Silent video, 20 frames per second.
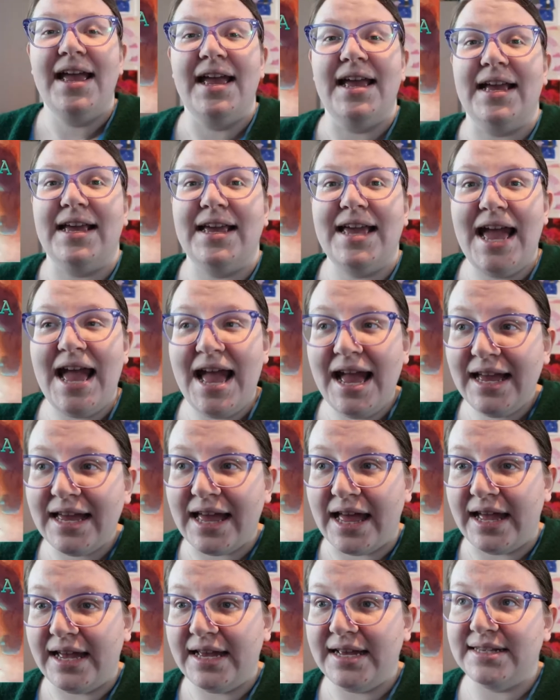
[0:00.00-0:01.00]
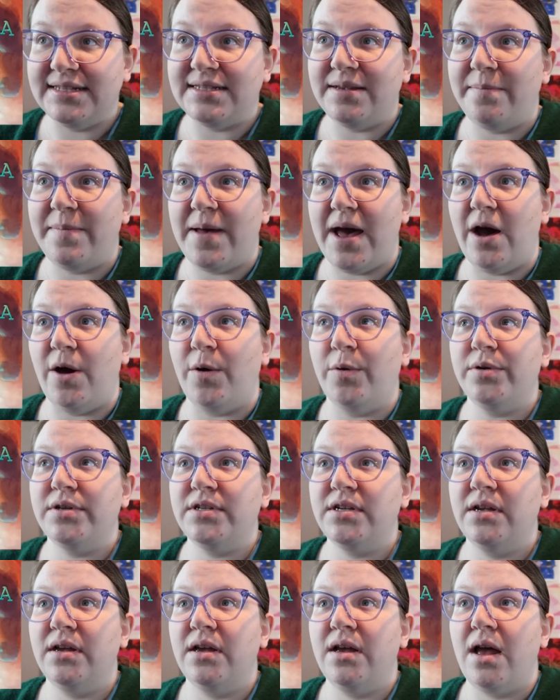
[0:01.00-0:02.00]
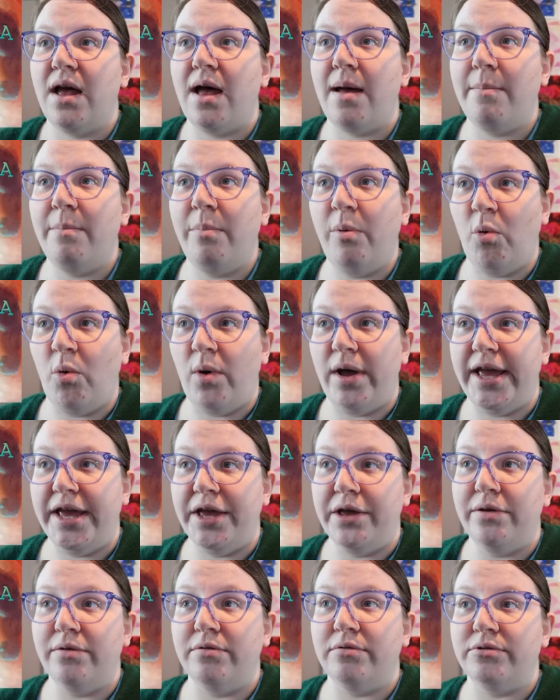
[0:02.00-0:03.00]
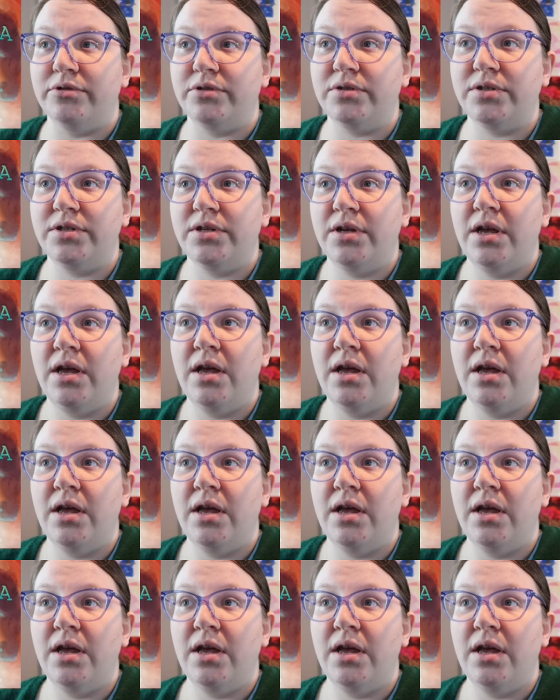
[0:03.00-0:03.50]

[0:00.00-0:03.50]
Ikenga is about a boy whose